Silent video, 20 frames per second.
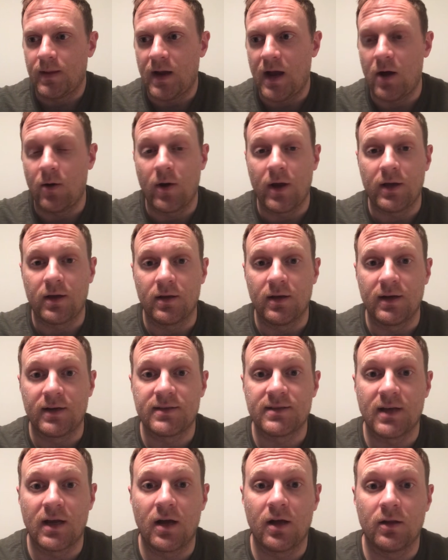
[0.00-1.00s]
how I could
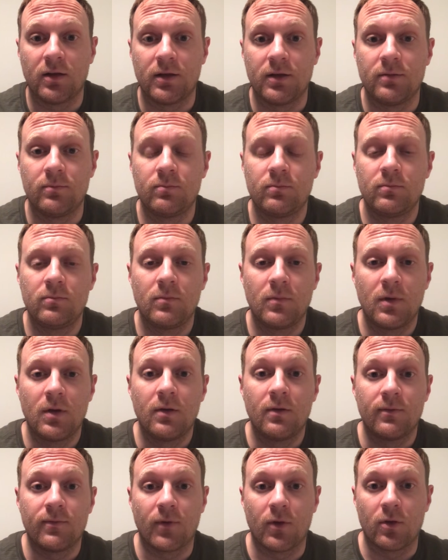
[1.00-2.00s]
excel and
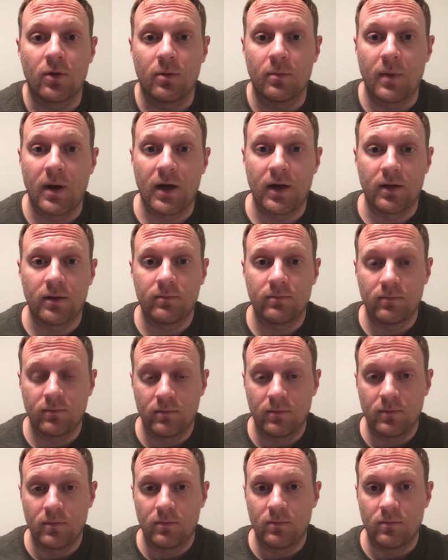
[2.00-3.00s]
further my
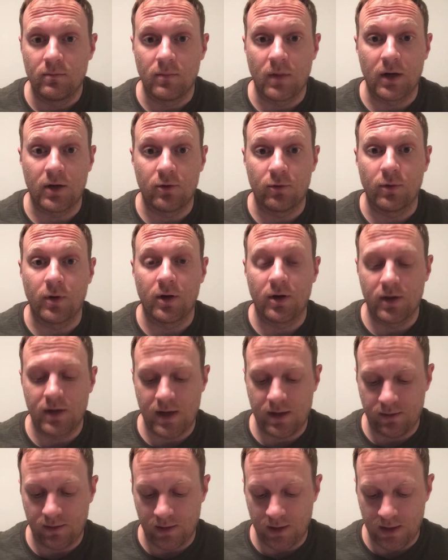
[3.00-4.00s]
career in
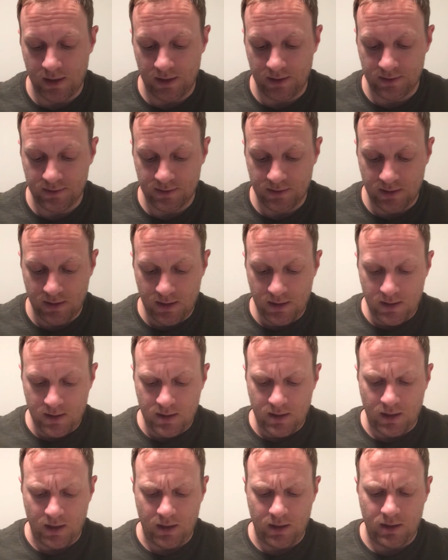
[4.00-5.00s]
athletics.
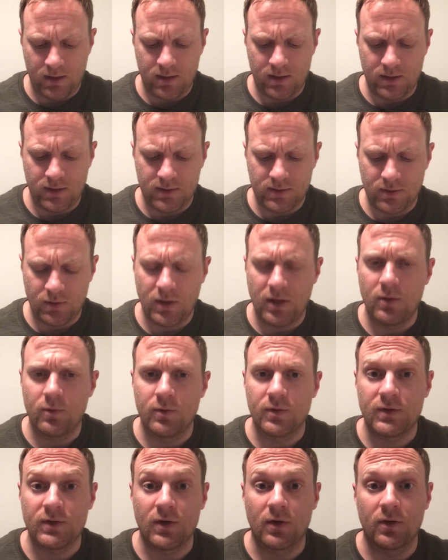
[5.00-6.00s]
So he
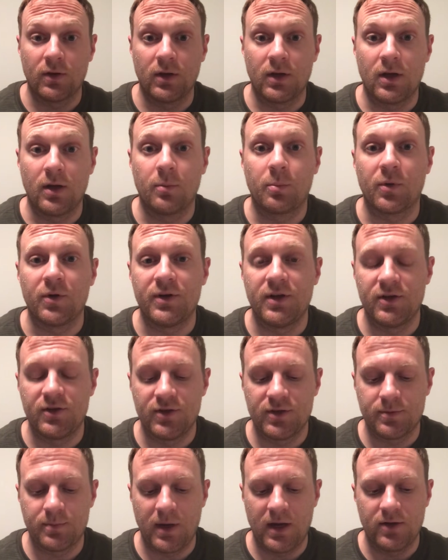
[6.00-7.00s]
was certainly a
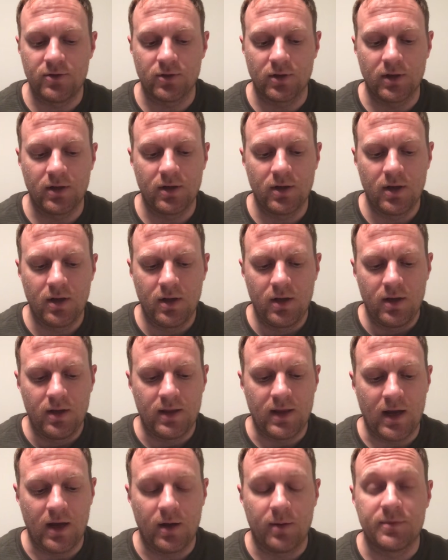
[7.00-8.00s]
prodigious patron
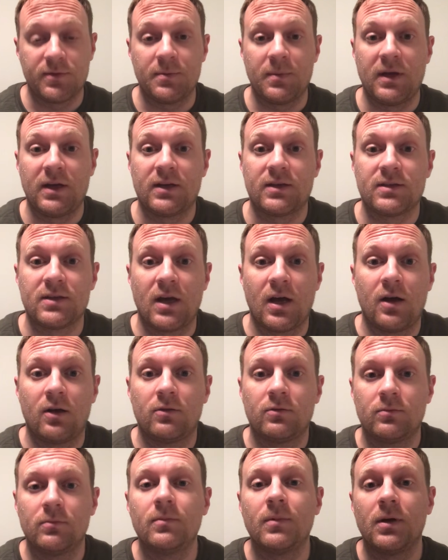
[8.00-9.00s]
that helped me
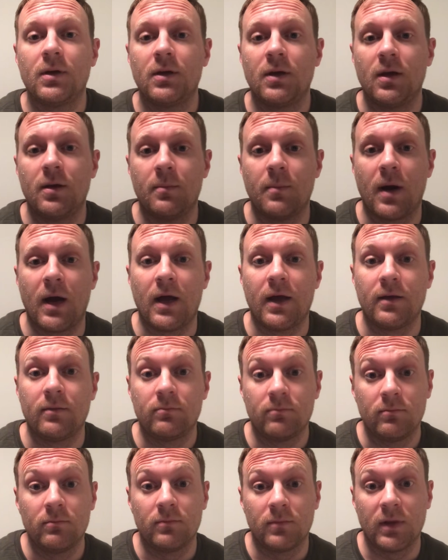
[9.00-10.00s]
excel in my
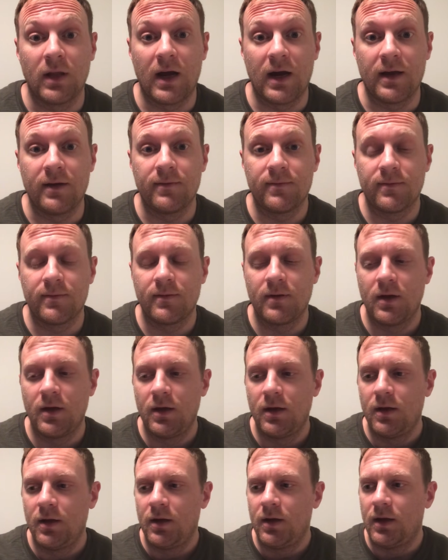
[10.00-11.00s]
life.
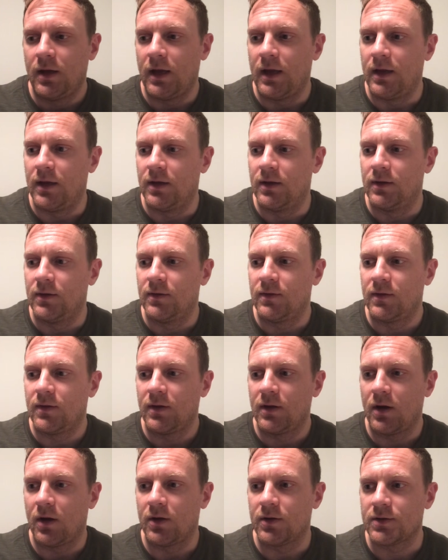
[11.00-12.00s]
And
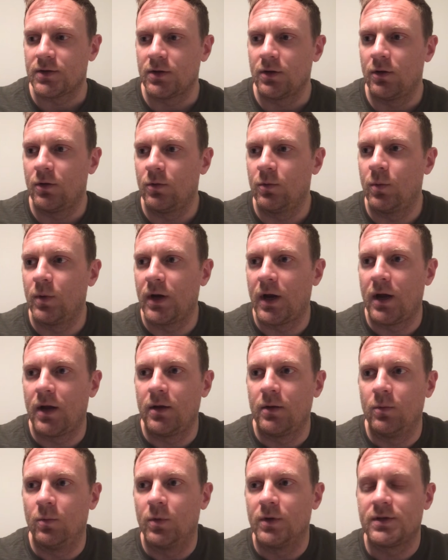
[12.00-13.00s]
also when
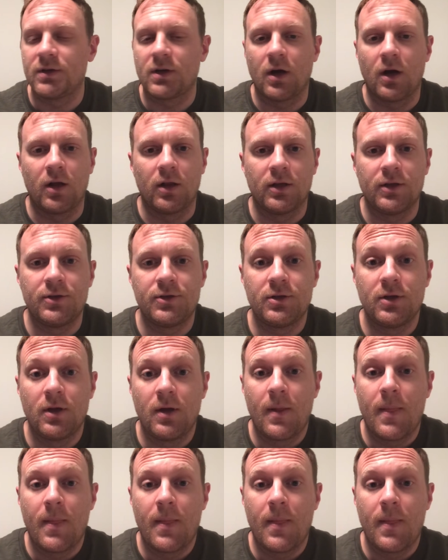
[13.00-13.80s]
I went to college,